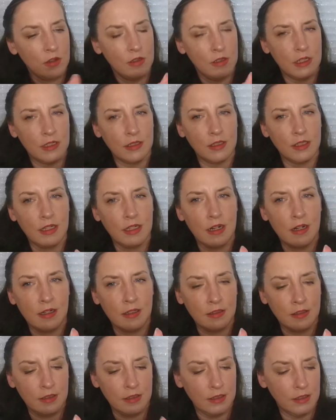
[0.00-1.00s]
That's
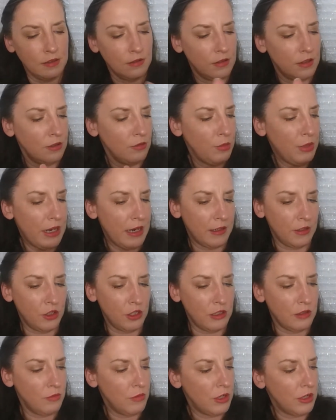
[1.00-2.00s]
not, it's a little
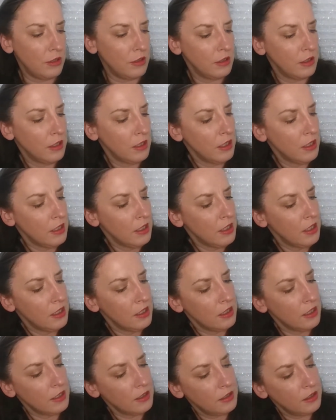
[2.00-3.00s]
patchy, but
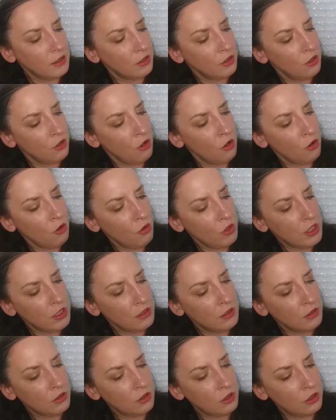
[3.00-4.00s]
let's go
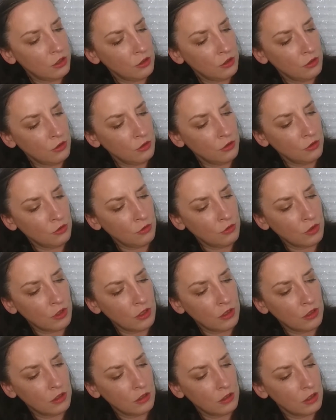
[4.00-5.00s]
into,
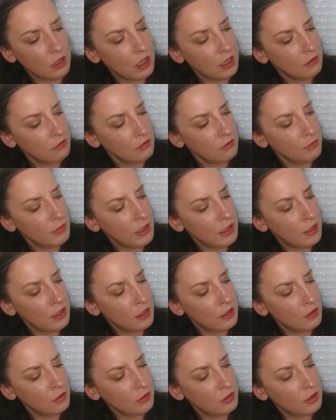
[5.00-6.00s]
how
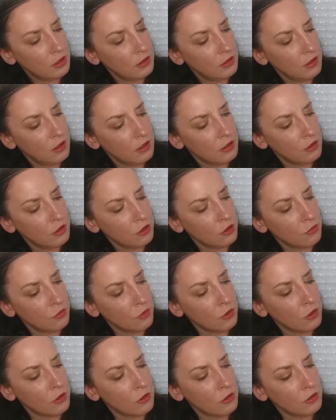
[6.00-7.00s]
about
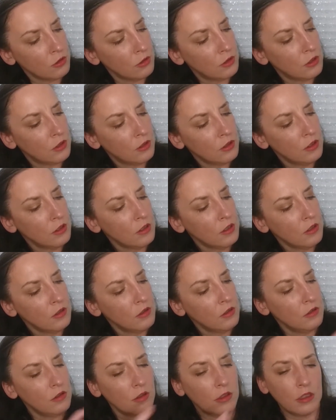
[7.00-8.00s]
Underworld?
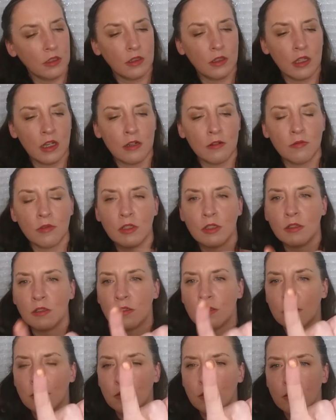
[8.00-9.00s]
Look at that
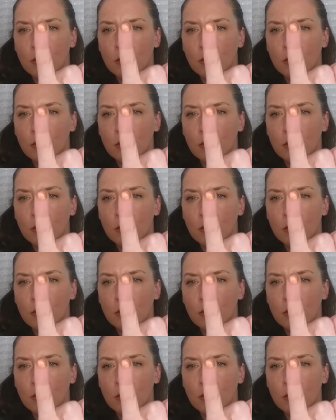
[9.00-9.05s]
one.